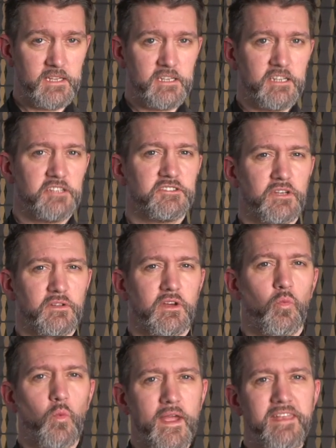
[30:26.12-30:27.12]
so
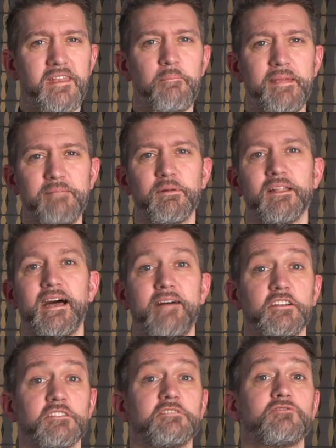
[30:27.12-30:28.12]
that when people are
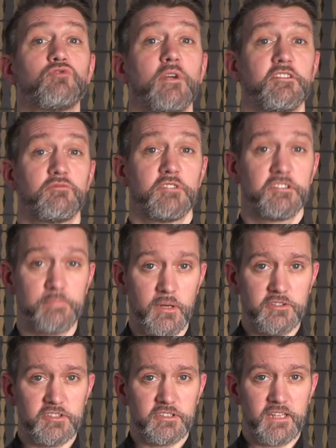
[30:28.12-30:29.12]
having a stress
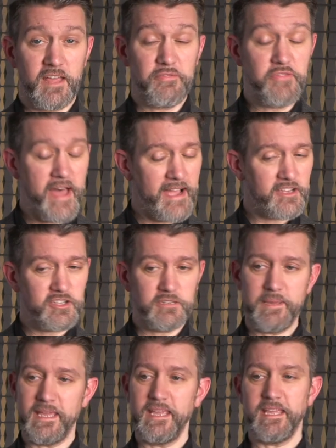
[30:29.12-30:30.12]
response, and that could
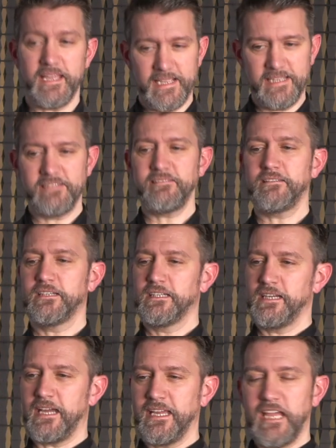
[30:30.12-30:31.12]
be in
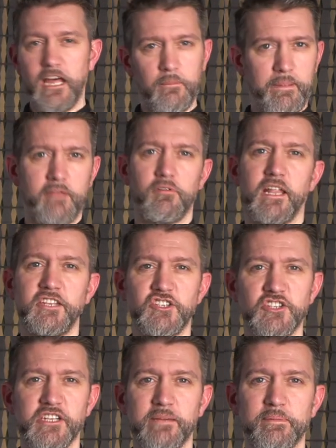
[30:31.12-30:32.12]
a helping
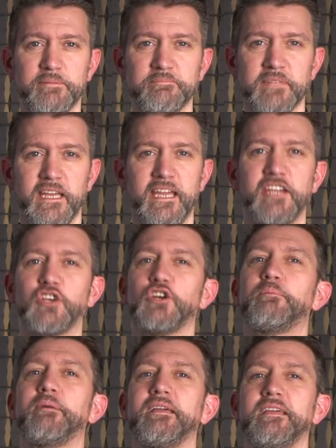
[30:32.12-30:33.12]
relationship, it
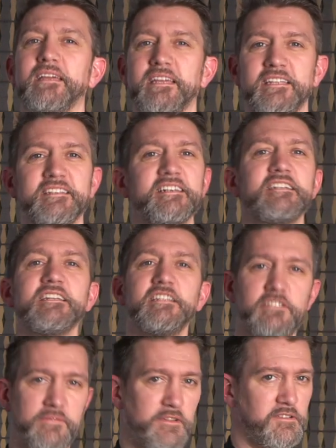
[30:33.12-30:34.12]
could be in an
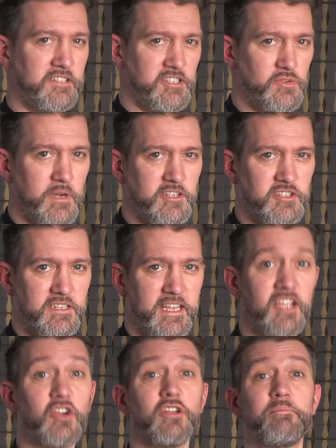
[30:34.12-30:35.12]
interview situation,
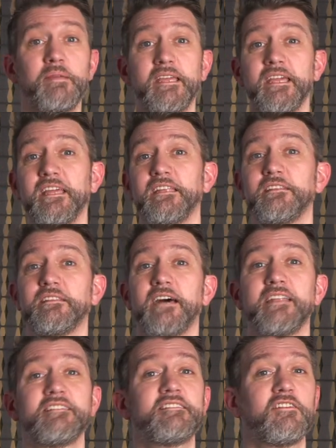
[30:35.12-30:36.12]
it could be in
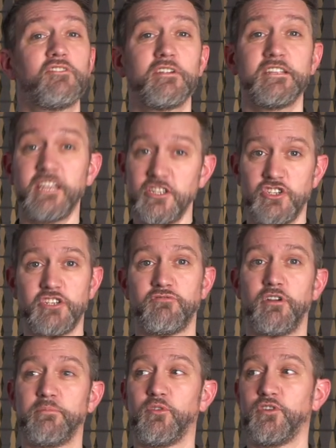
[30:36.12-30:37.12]
an interrogation
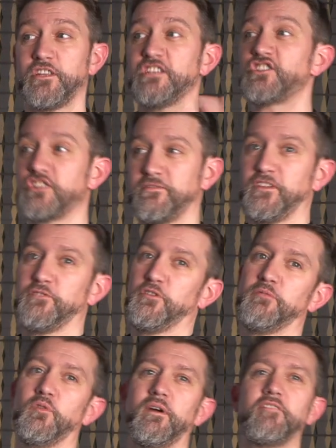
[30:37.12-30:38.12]
room or an interview
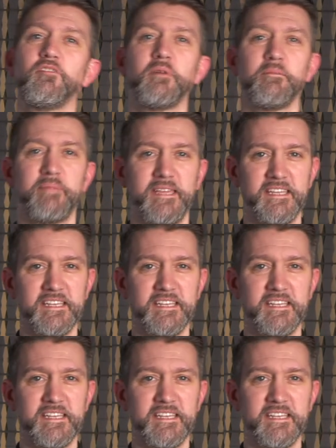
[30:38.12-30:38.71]
room or wherever it might be,